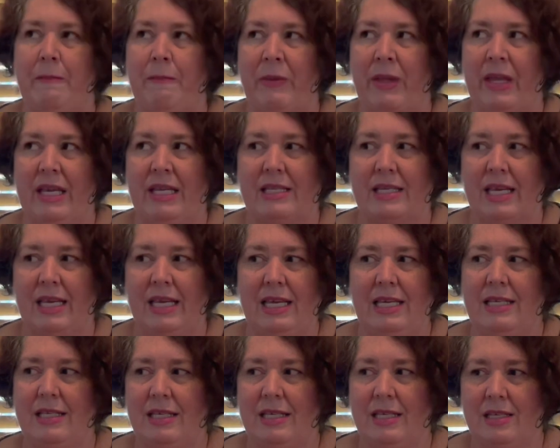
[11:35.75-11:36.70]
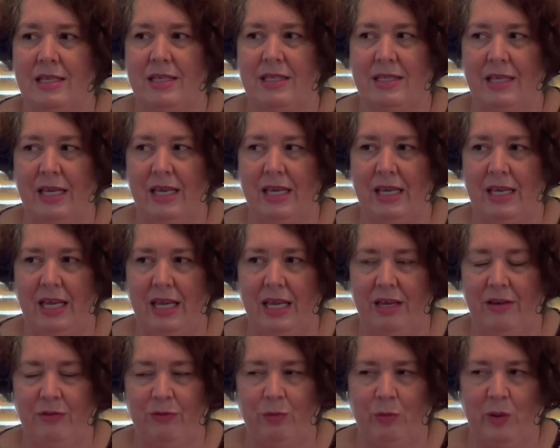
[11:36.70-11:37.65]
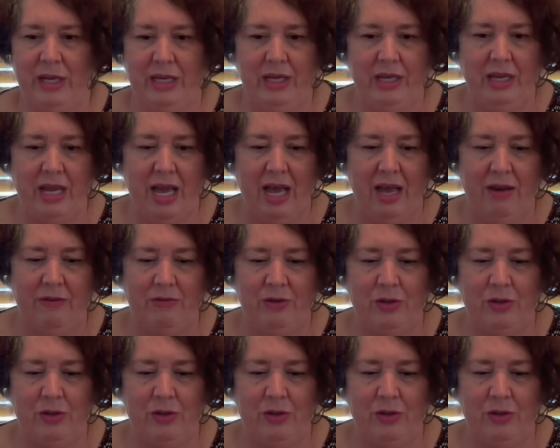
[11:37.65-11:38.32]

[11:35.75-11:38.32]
It's easy to see if we have